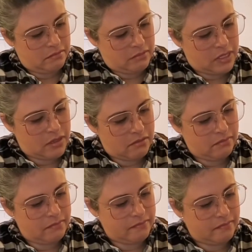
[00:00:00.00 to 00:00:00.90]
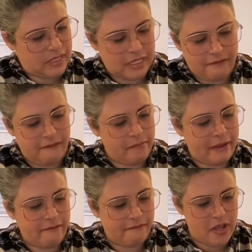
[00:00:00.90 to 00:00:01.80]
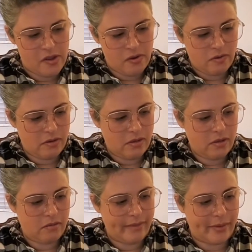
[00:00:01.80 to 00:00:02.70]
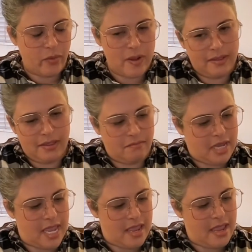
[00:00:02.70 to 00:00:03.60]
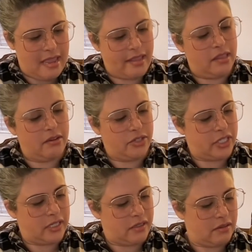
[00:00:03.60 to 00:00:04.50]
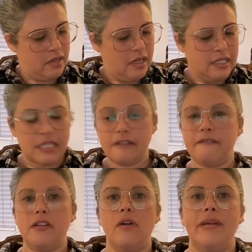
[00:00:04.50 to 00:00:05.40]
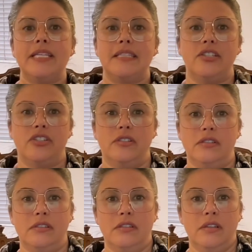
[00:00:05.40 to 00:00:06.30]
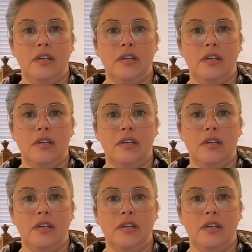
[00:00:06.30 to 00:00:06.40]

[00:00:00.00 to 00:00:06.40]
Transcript: So it's gonna fit my phone, my wallet, my hand lotion. It's gonna fit all my essentials.